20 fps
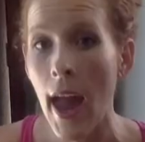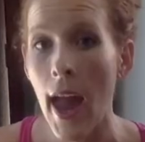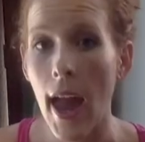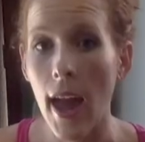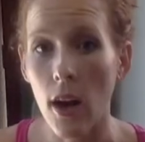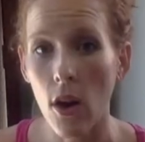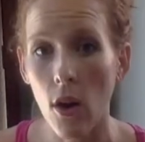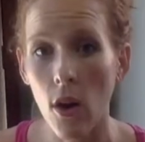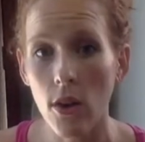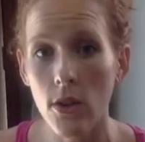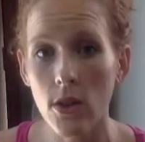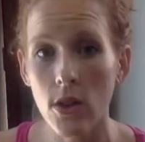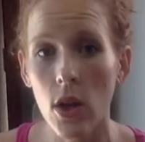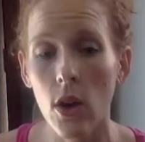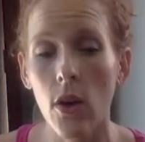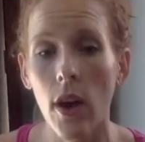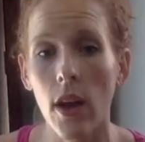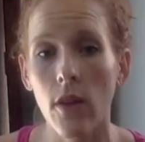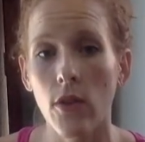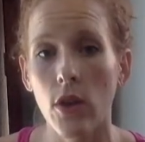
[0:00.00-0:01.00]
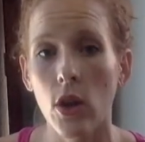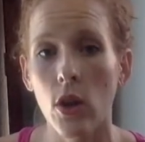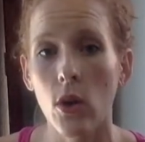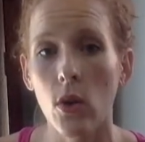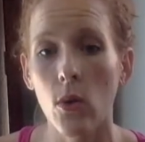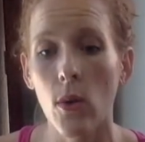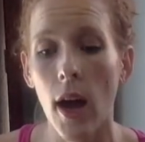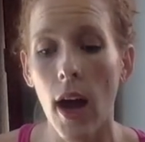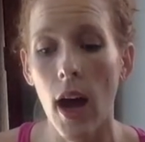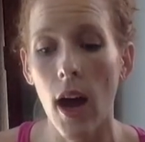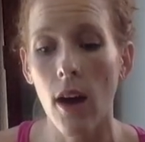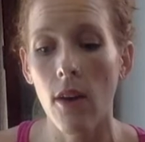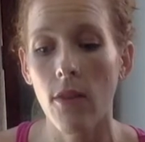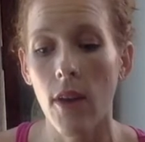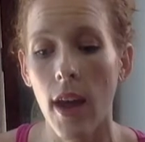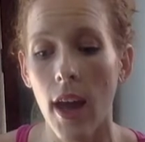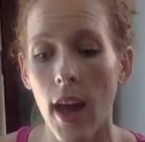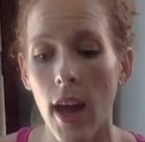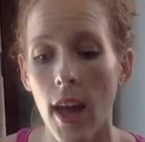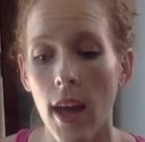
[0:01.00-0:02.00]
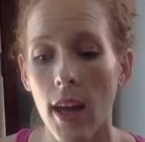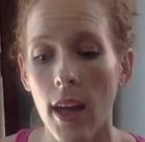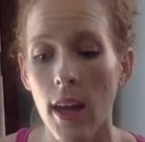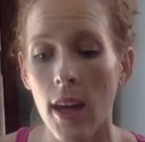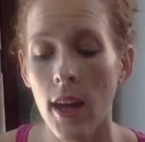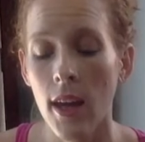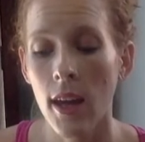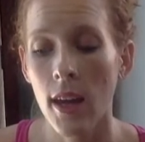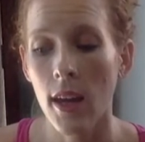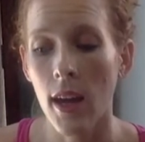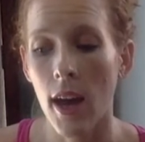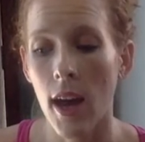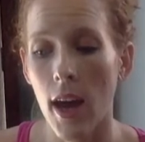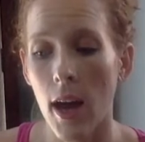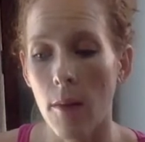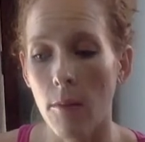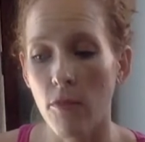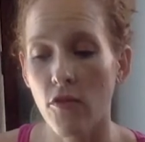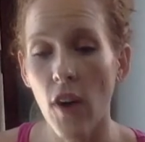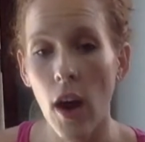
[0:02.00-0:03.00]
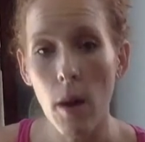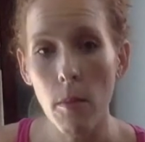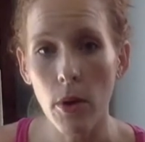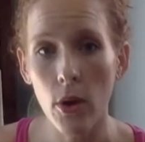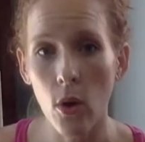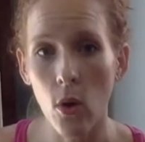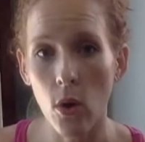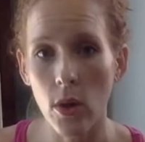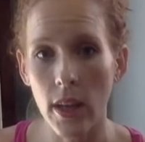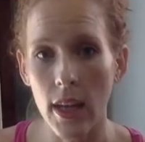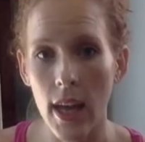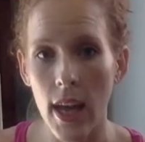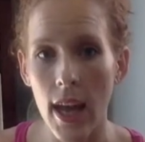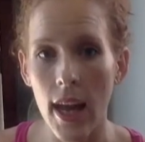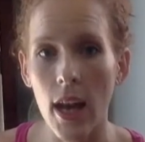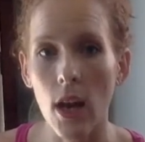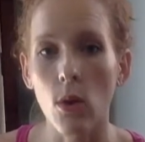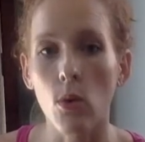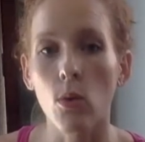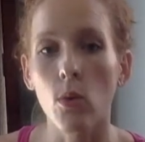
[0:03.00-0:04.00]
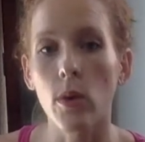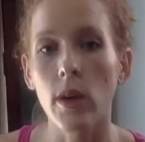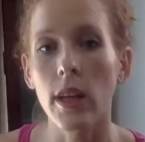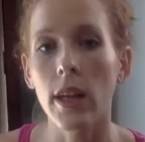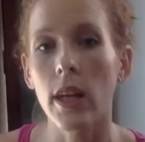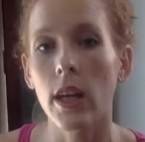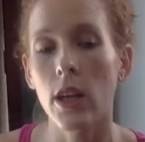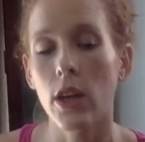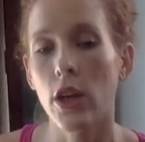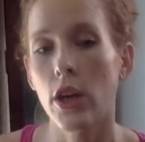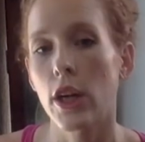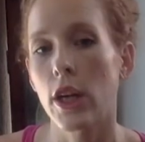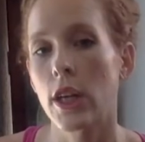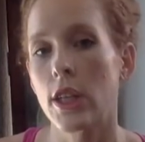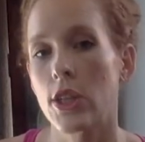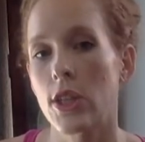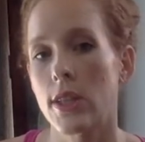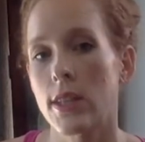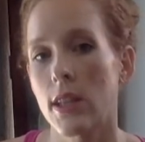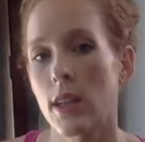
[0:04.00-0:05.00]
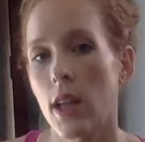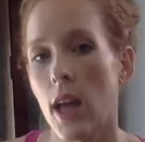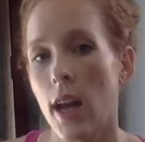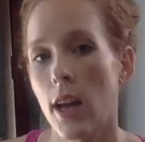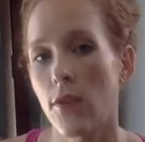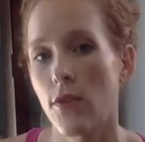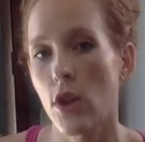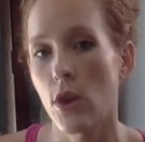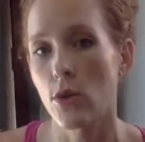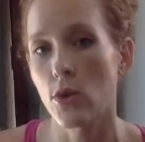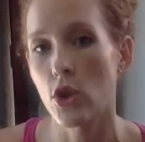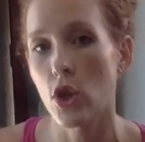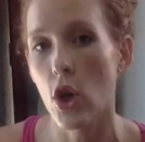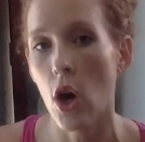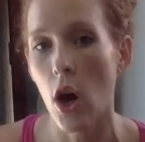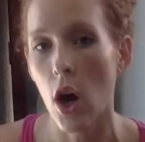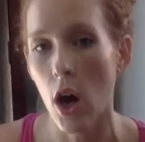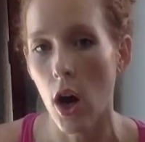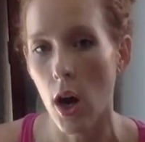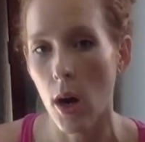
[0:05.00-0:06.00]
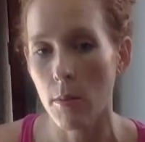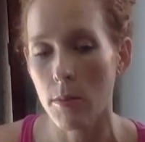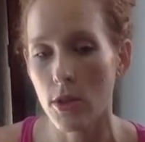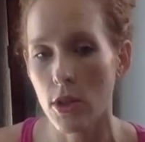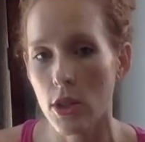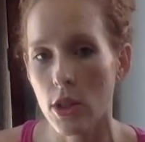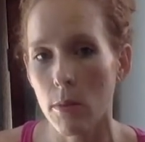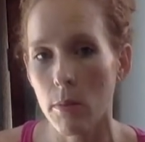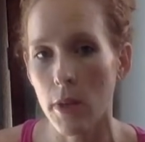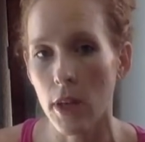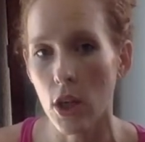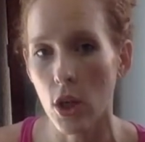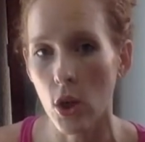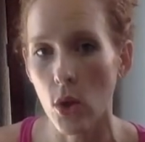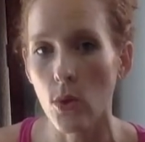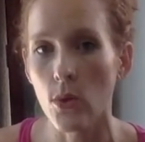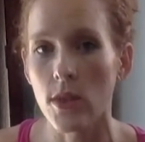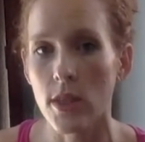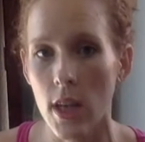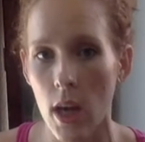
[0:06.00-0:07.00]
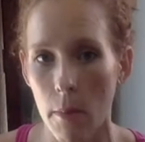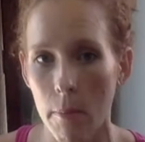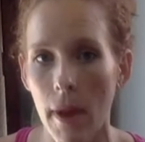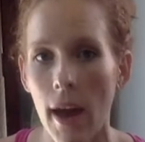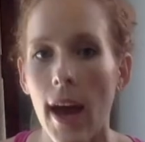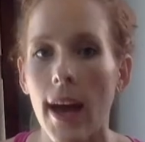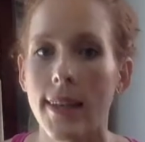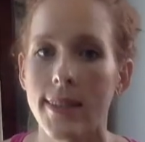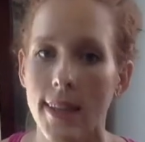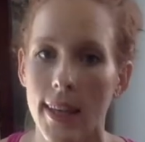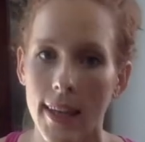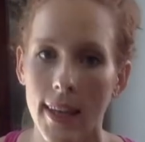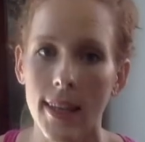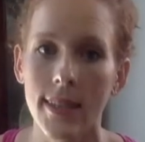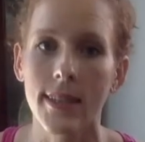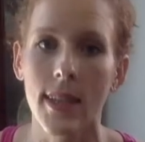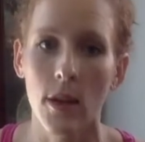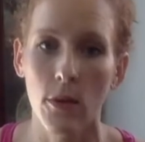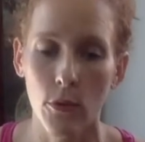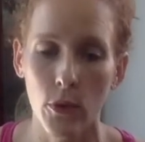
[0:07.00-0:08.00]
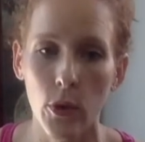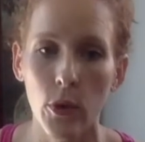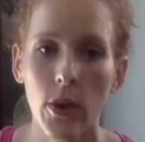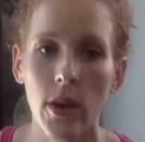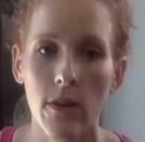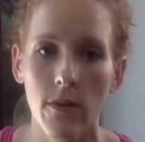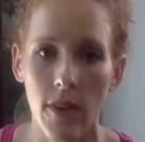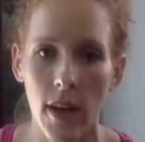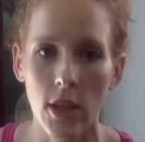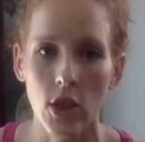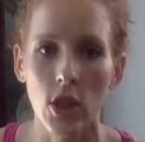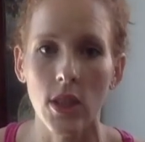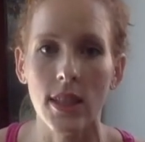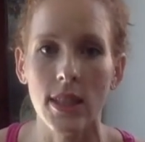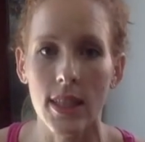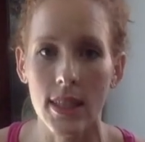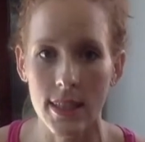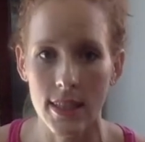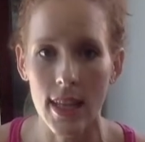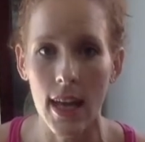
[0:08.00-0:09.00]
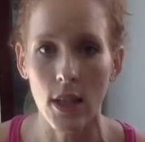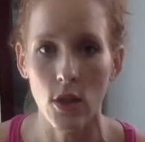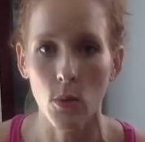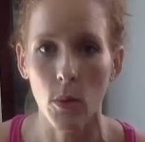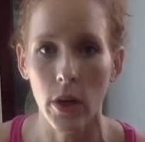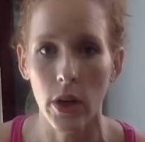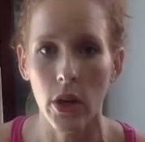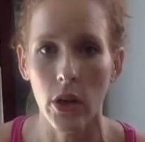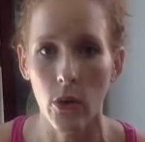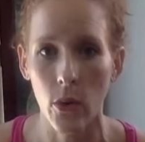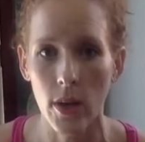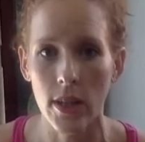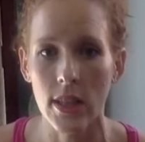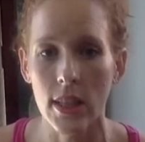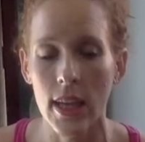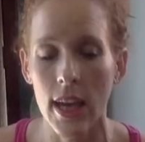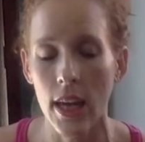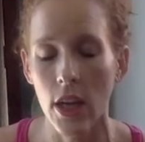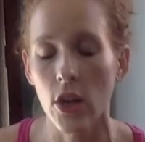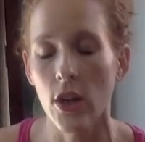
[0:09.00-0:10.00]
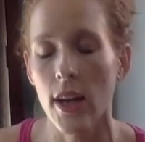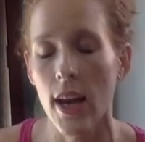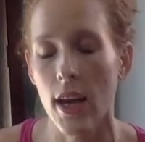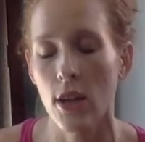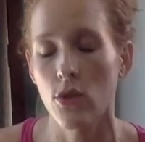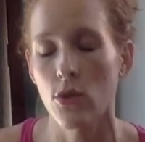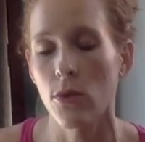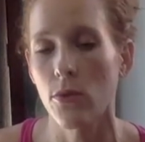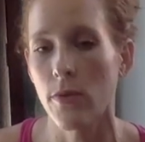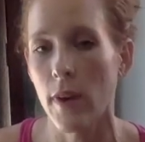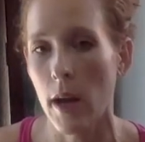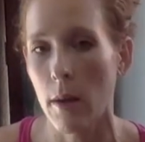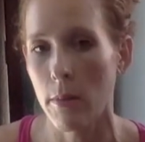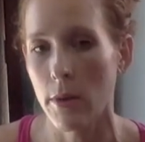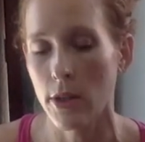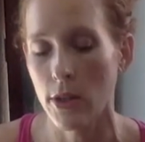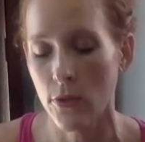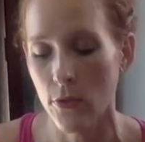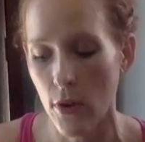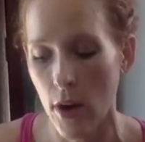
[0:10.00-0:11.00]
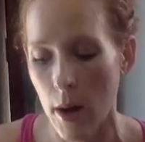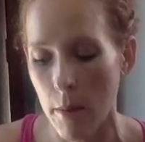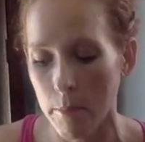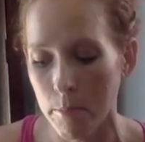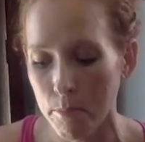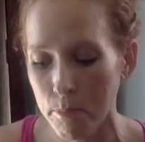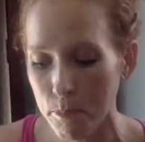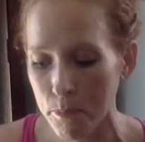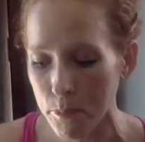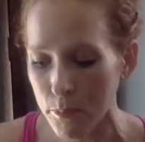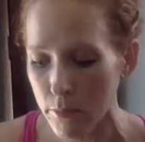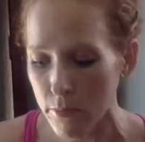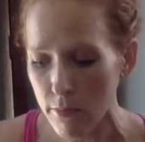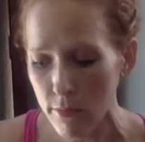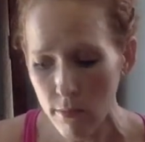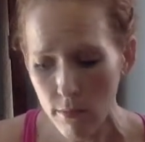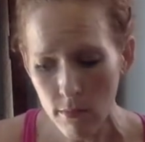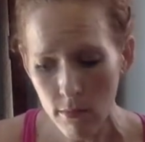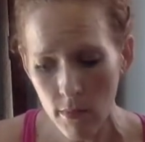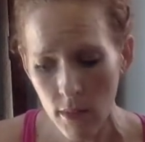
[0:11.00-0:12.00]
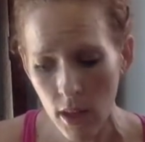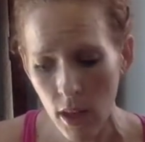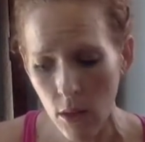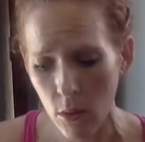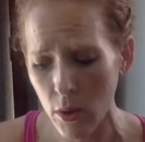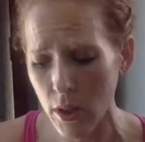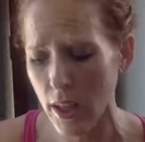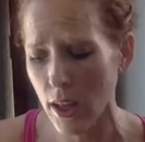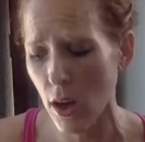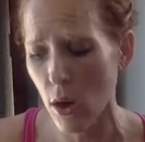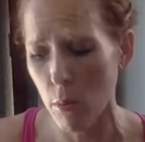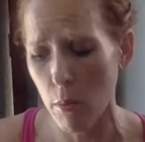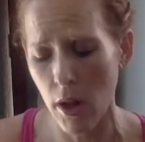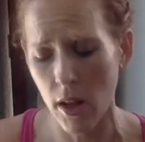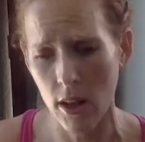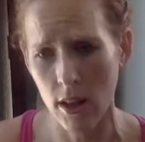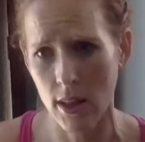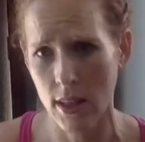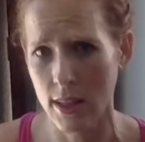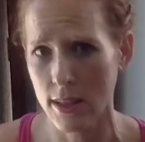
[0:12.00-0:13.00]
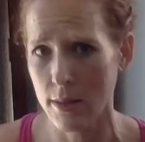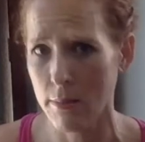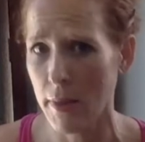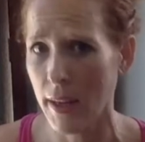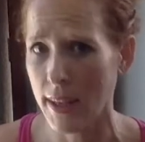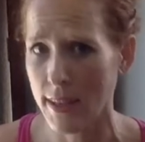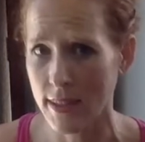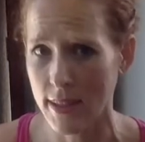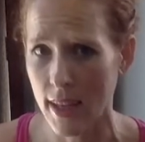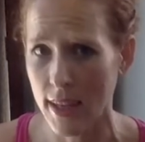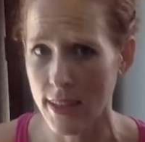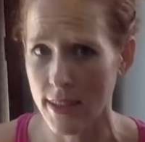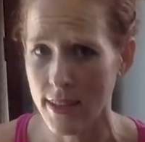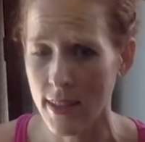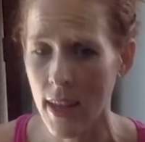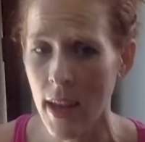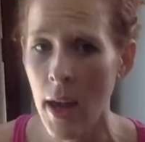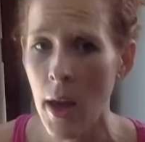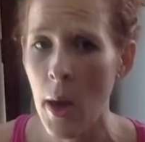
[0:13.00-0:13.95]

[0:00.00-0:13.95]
And also if you have a fiber goal to hit, it really encourages a lot of those carbs to be used up as, like I said, fruit and veggies, because that's where you're going to get your natural fibers from. Really hope all of this makes sense.